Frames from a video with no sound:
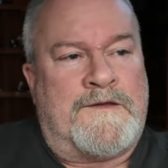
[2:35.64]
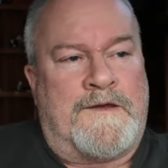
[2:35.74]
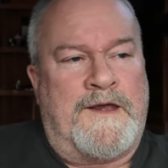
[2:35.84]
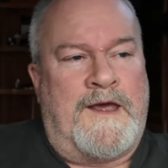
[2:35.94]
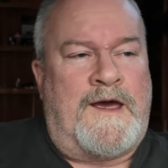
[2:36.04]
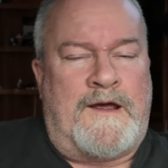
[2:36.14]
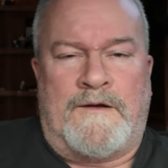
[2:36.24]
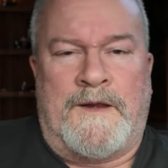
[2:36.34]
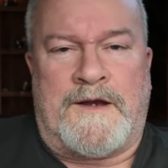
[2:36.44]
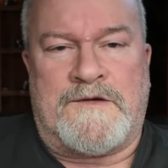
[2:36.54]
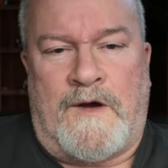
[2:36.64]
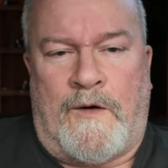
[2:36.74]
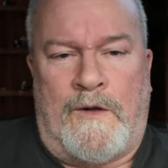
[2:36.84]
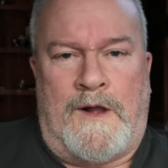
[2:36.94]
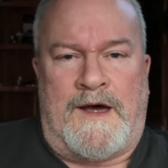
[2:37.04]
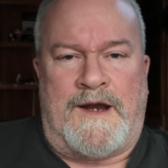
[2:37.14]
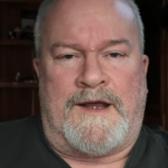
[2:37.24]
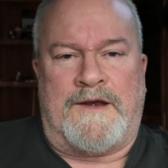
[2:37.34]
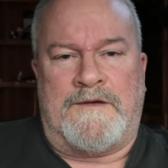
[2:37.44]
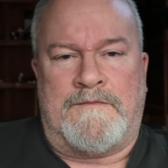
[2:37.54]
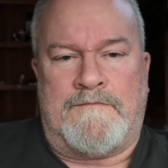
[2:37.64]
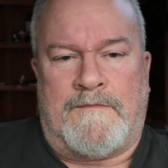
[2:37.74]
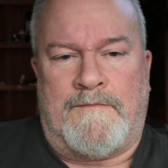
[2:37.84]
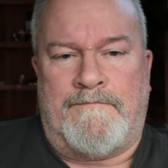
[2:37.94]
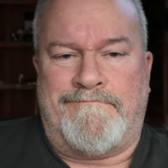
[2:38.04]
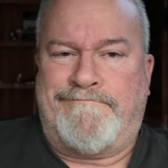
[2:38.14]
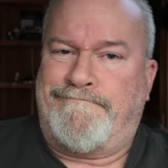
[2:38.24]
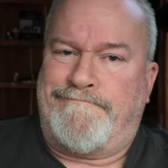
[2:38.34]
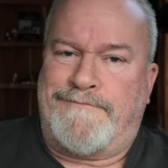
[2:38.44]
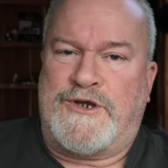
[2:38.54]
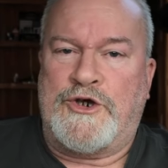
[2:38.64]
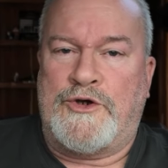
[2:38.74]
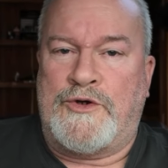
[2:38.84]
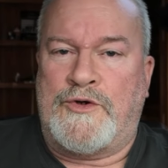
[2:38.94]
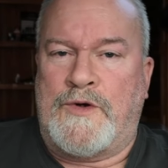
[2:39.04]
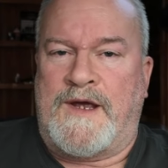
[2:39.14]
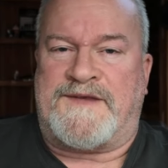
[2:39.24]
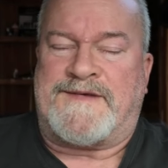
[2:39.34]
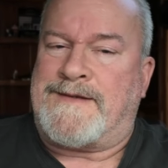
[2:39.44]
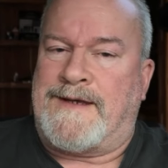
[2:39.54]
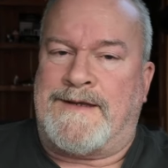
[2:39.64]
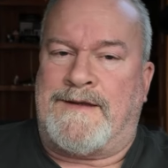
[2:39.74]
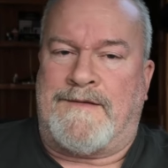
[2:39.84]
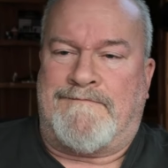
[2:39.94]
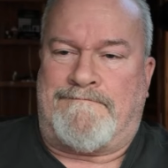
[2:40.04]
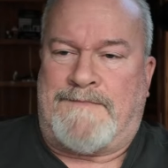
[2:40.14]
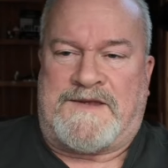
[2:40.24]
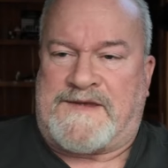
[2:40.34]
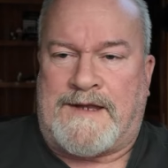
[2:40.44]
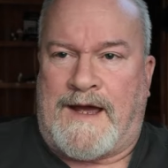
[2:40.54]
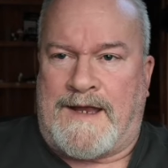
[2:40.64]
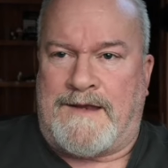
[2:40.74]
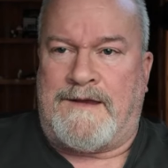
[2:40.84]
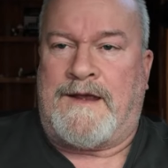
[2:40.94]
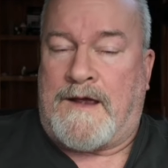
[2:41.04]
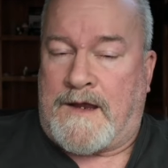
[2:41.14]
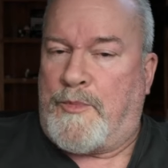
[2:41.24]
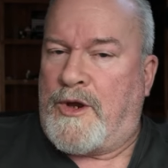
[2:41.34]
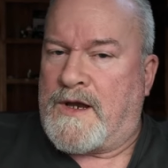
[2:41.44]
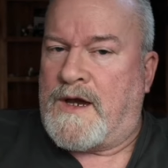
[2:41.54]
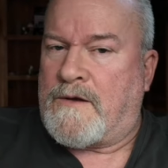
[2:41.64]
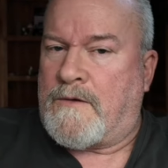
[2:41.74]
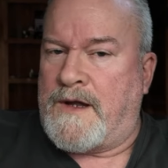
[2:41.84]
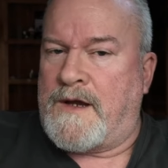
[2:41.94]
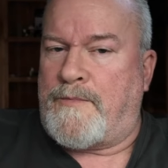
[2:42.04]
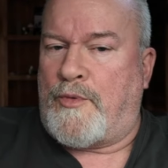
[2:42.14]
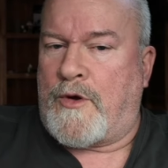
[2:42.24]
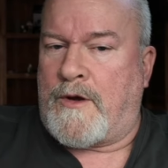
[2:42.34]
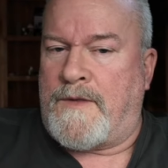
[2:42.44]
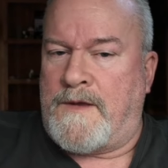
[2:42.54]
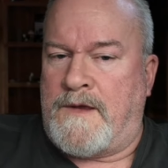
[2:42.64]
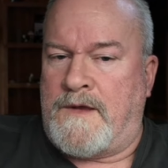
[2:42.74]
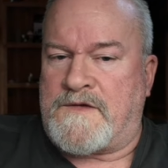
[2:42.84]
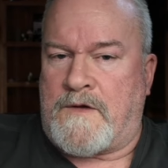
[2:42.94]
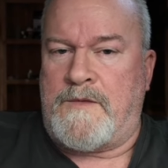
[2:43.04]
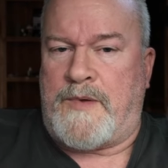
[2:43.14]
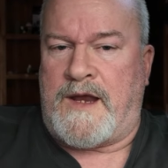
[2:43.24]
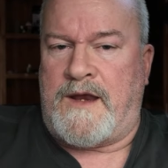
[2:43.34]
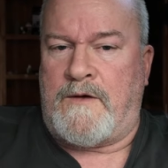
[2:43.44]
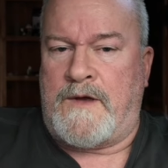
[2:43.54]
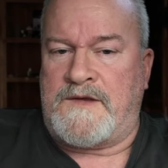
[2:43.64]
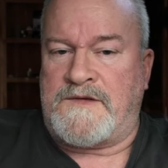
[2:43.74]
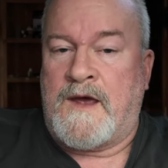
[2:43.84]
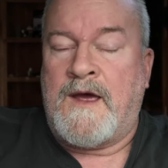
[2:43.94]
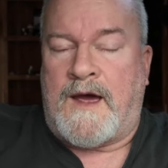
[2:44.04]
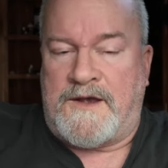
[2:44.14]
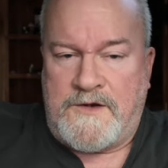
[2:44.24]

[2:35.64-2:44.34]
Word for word: So yeah, I don't think there's a whole lot I can do. It's it, it's not, yeah, I can put guttering up where the screen patio is. I